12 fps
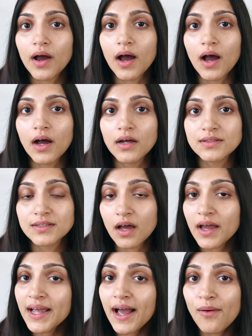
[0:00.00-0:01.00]
are
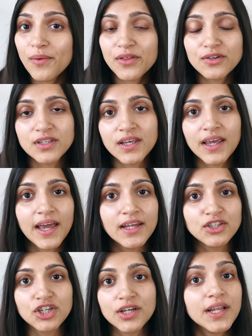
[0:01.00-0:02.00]
starting out with your
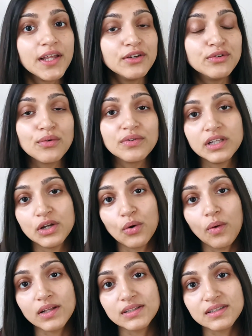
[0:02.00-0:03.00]
skincare journey and you don't really know
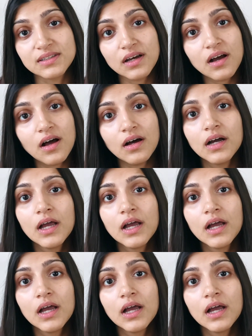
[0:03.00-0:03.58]
where to start.